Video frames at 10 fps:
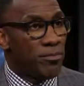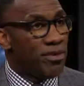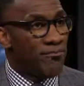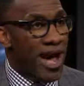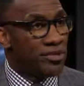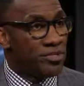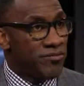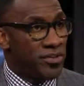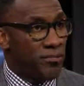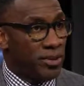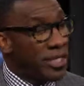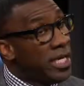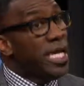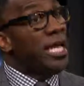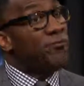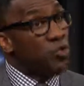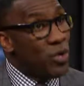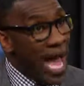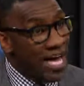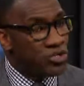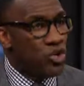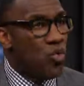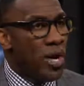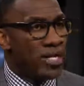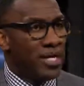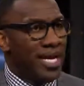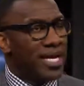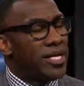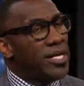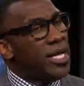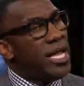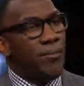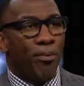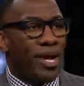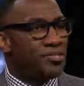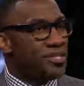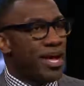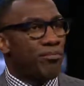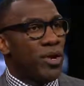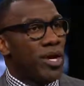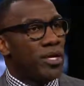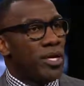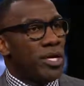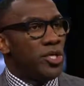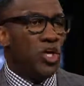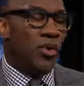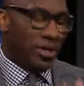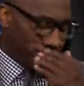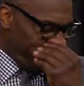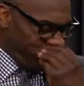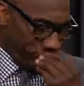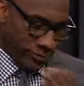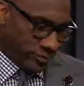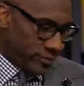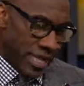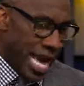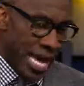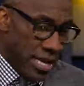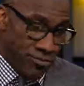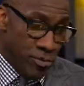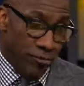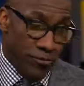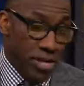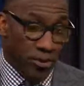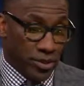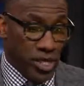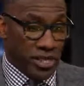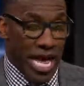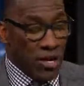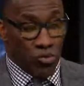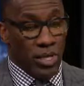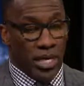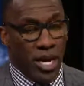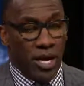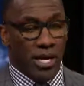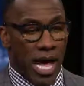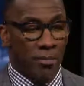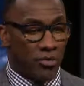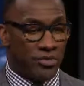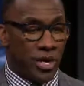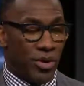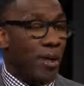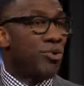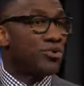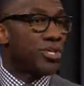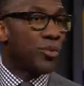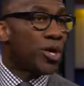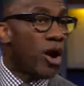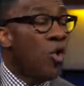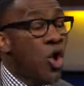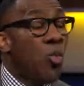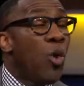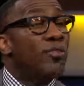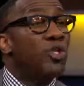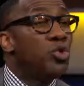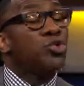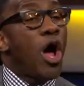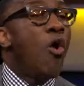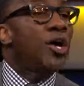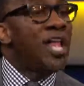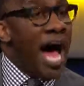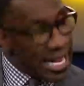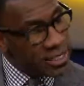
to be Finals MVP if you guys do win it again. Embrace that, bro. You don't. Me particularly, I don't really care. I'm going to say what I'm going to say regardless. Whether you talk or not.